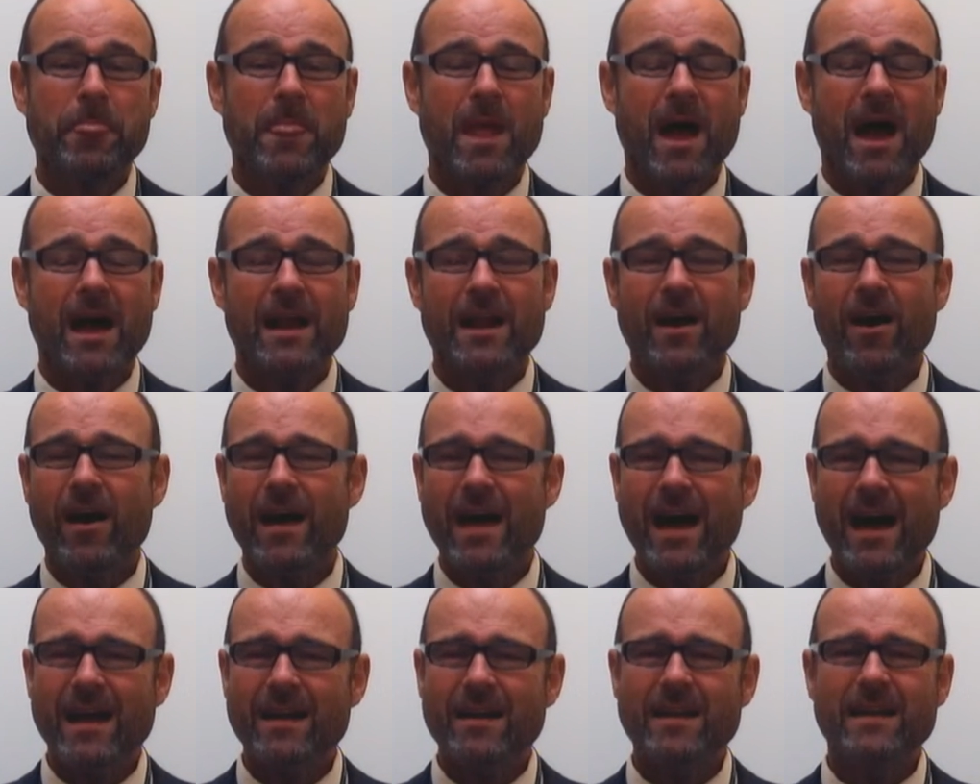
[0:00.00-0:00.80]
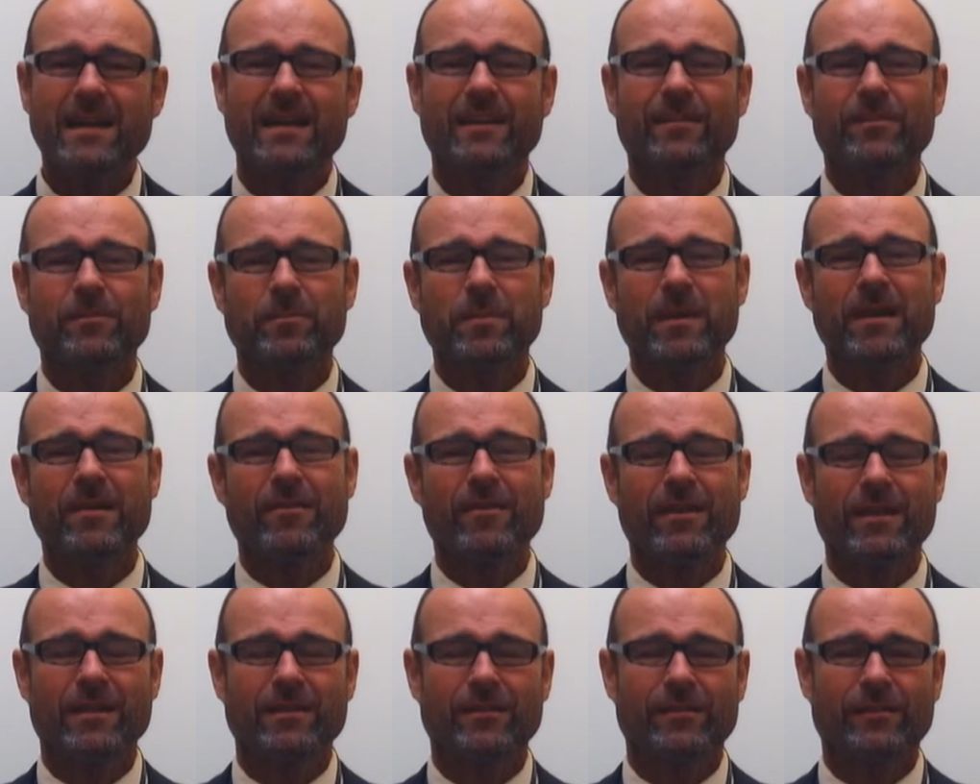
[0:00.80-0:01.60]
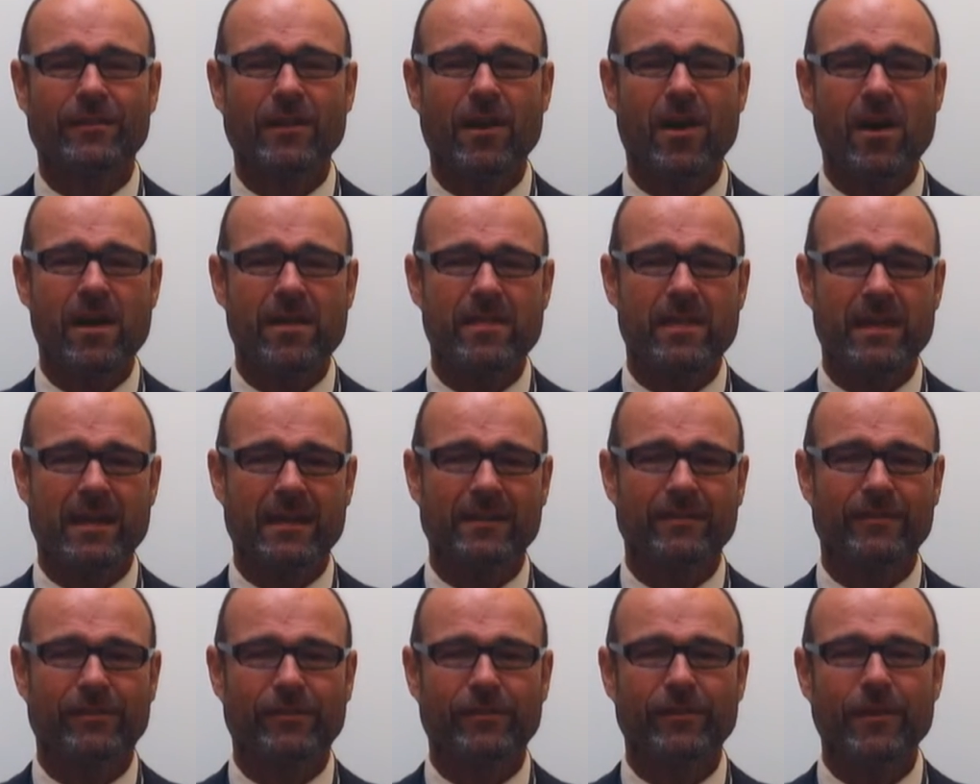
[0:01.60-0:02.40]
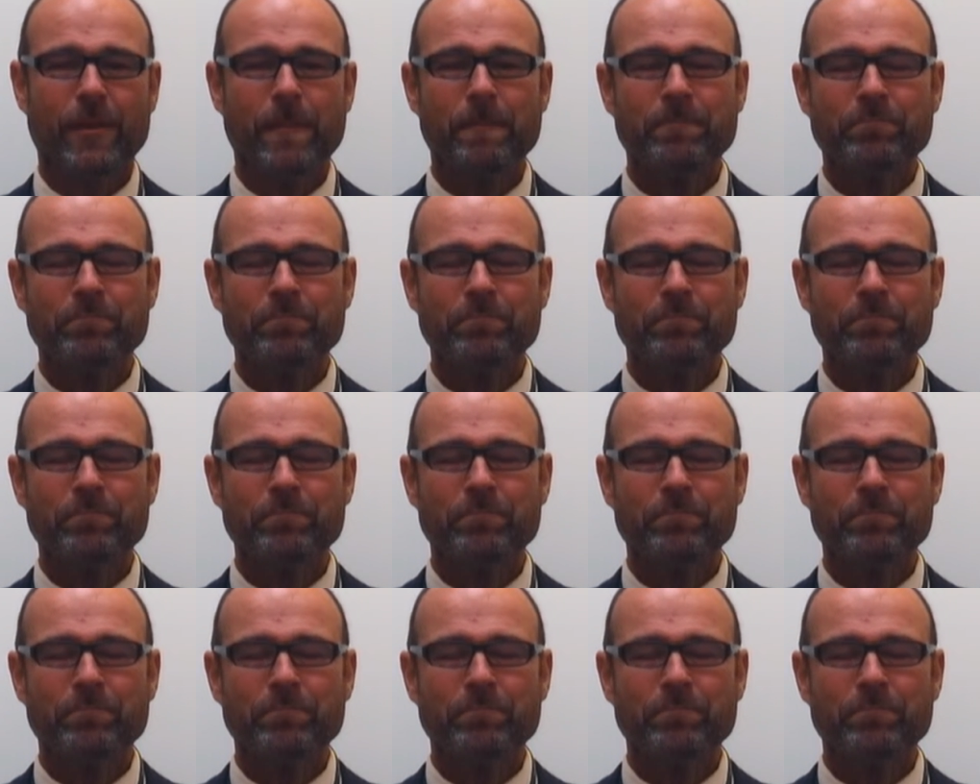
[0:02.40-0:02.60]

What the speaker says: And I had an experience like this.